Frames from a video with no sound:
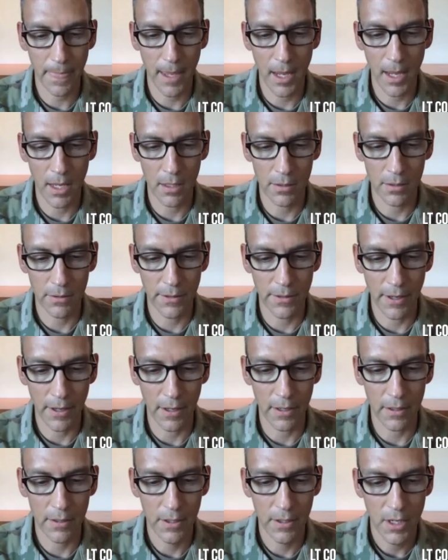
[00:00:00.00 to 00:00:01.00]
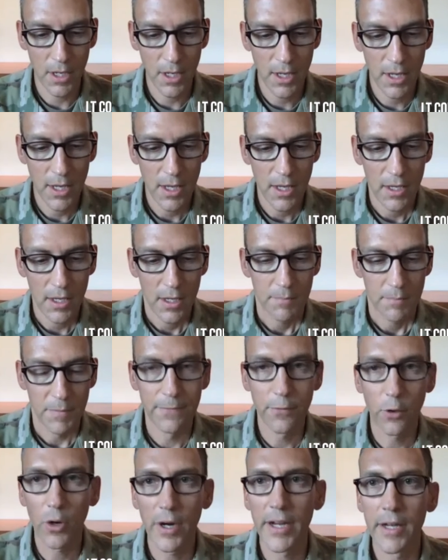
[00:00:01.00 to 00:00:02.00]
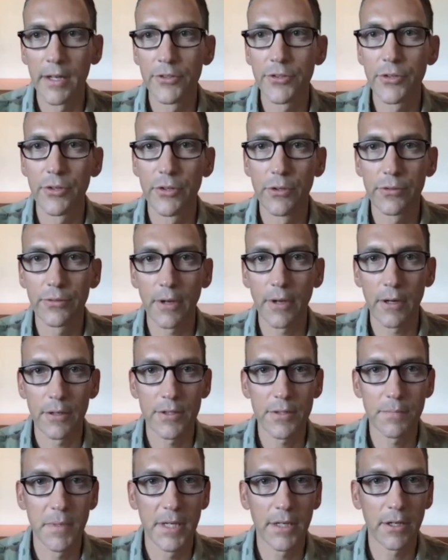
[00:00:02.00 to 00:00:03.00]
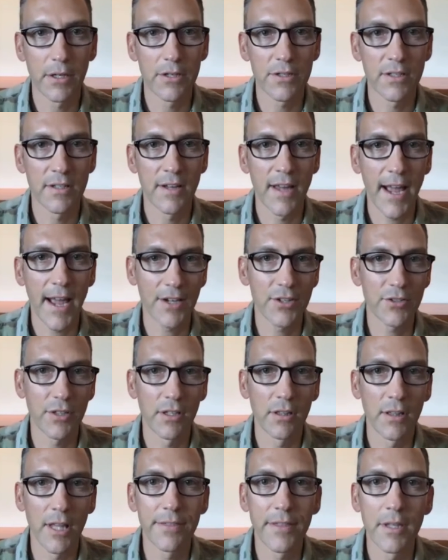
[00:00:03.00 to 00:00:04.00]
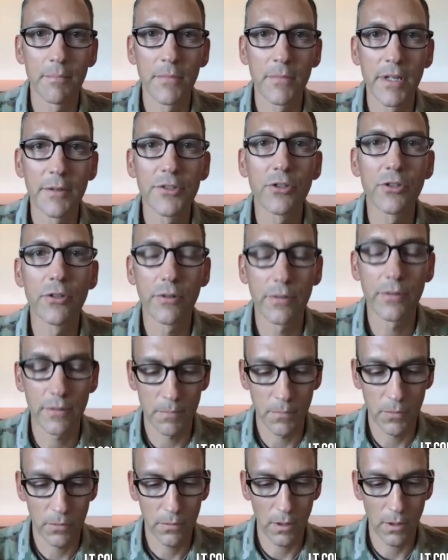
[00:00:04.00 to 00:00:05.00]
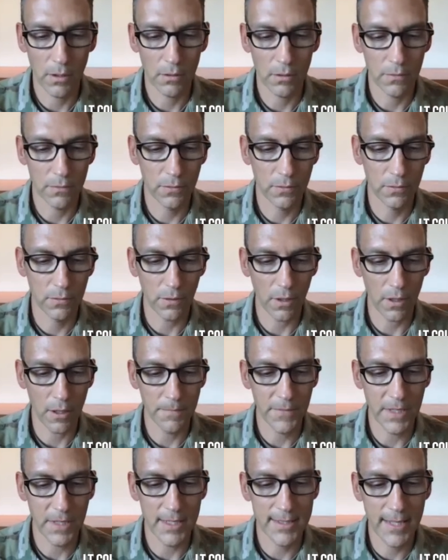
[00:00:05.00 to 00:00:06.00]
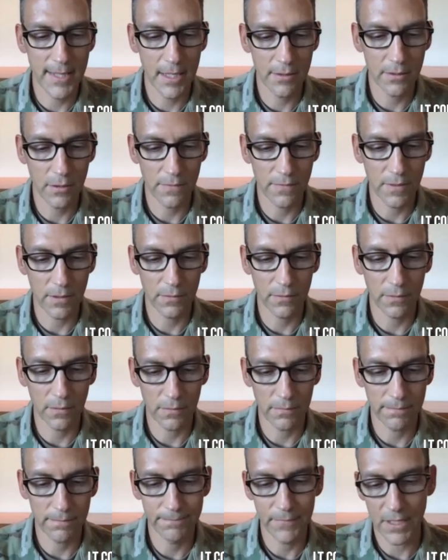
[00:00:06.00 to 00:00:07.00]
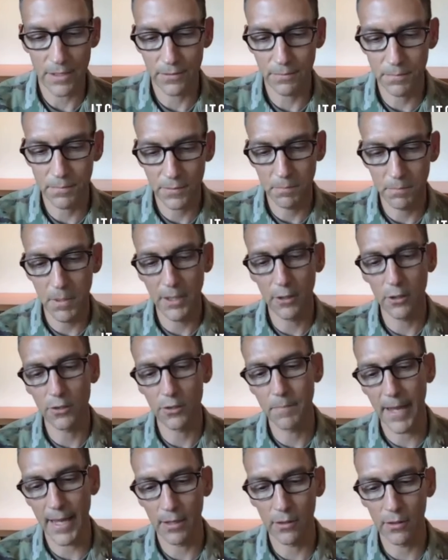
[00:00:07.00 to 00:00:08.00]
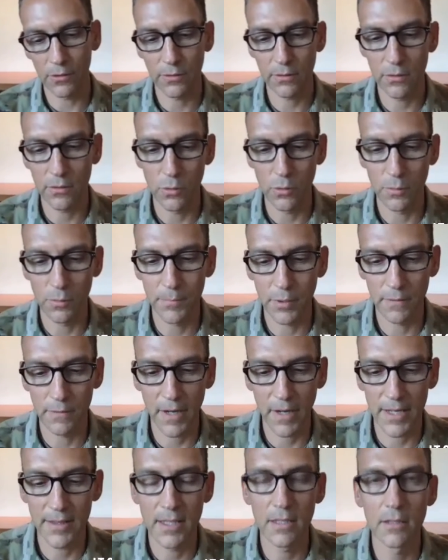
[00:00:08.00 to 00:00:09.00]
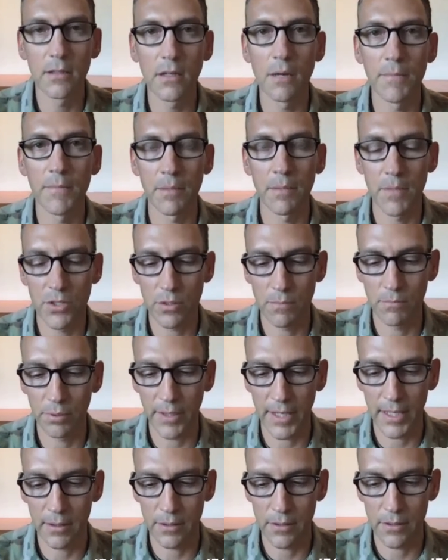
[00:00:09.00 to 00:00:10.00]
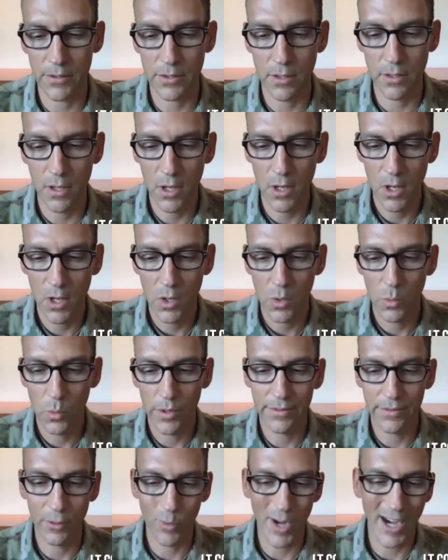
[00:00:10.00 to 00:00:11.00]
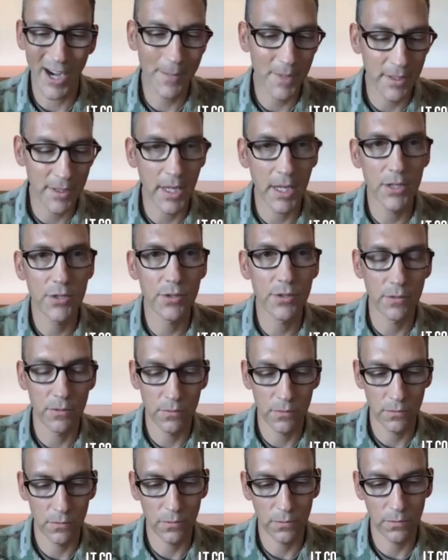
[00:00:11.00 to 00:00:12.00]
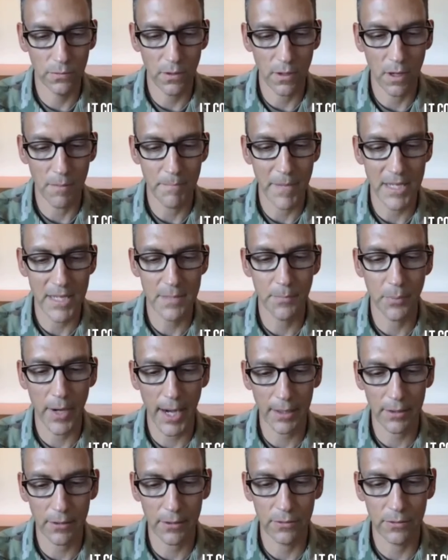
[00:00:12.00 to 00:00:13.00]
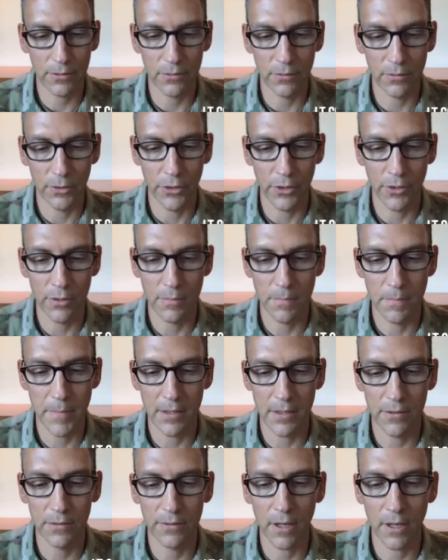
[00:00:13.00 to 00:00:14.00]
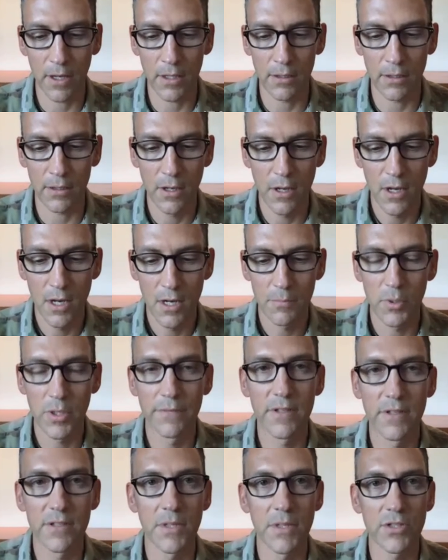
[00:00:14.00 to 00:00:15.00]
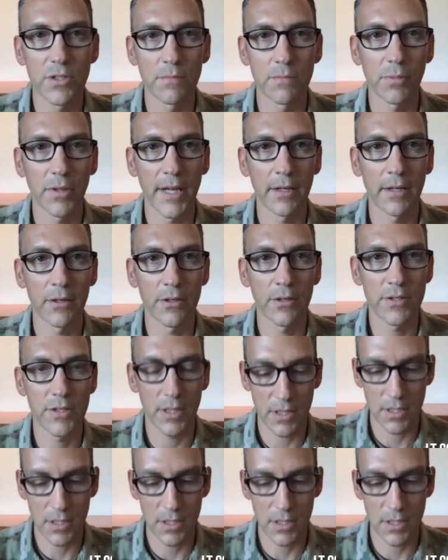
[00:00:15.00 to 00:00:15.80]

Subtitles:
And before I introduce our speakers and actually let them introduce themselves, the intent of this speakers panel is to provide the incoming mission planners with the recommendations, best practices learned based on previous mission planners'